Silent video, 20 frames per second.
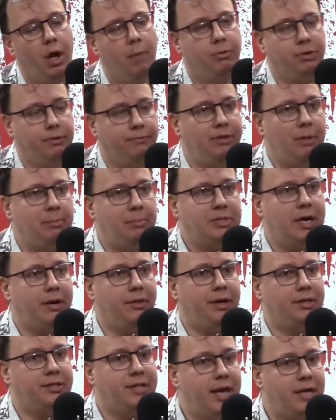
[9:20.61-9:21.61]
But the flip side
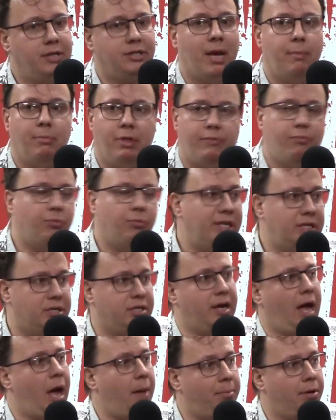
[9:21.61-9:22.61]
of that is they're saying, well, if we
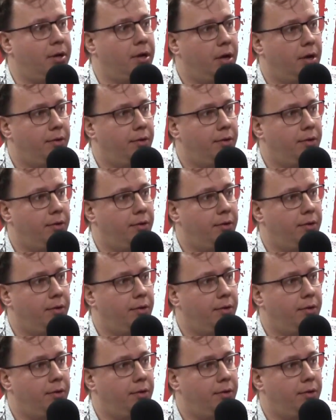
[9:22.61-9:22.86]
step,